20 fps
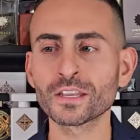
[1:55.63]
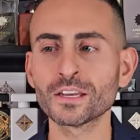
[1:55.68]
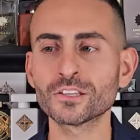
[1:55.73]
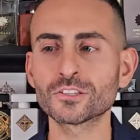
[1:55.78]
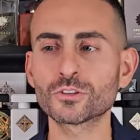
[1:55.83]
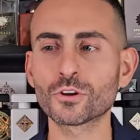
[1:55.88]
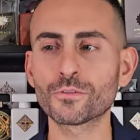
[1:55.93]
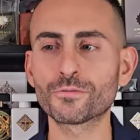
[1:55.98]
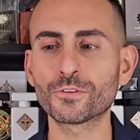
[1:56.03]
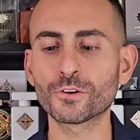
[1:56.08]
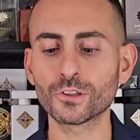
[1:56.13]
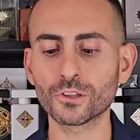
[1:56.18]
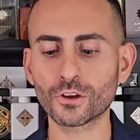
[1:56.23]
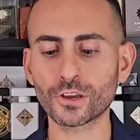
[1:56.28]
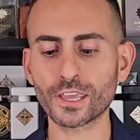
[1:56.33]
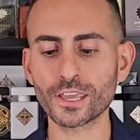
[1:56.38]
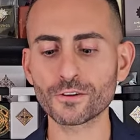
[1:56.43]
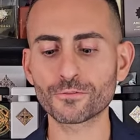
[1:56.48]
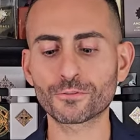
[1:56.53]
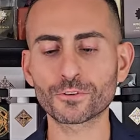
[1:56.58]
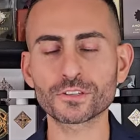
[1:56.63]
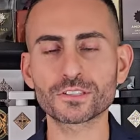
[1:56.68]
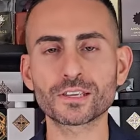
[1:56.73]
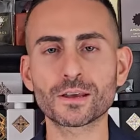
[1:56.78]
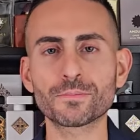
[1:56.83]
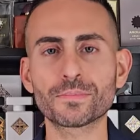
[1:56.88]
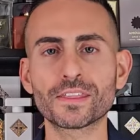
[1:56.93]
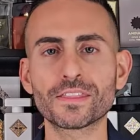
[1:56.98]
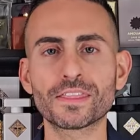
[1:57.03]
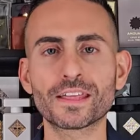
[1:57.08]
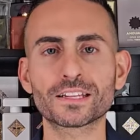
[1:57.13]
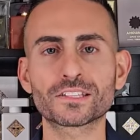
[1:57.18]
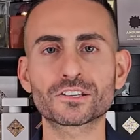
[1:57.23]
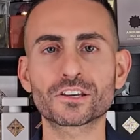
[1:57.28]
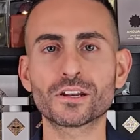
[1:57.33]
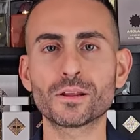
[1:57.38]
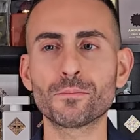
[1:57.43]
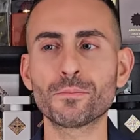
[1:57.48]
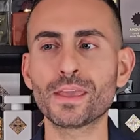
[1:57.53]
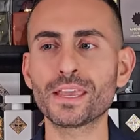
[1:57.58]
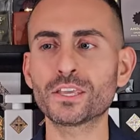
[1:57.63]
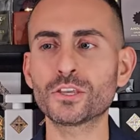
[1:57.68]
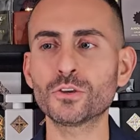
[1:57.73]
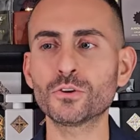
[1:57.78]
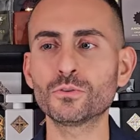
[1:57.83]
So if you're looking for something that's gonna make